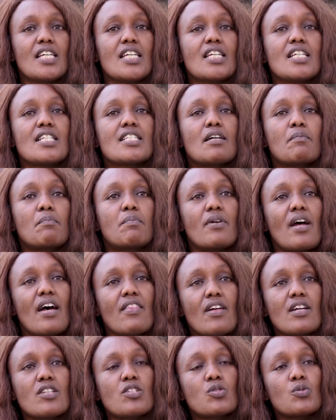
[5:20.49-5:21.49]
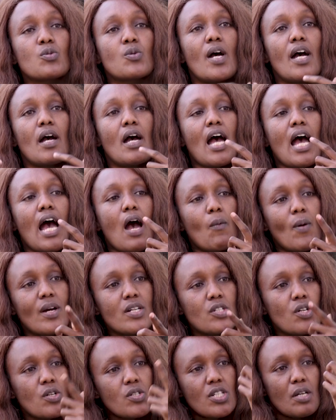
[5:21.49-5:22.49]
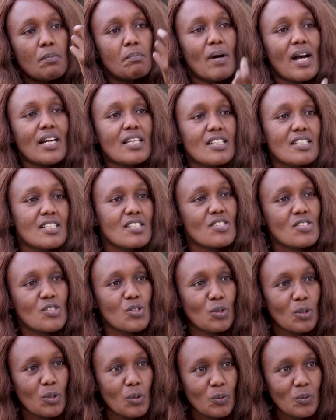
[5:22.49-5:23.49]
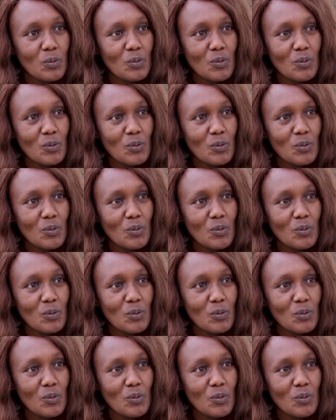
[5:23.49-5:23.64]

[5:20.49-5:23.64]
is a brother to our doctor back in Isiolo.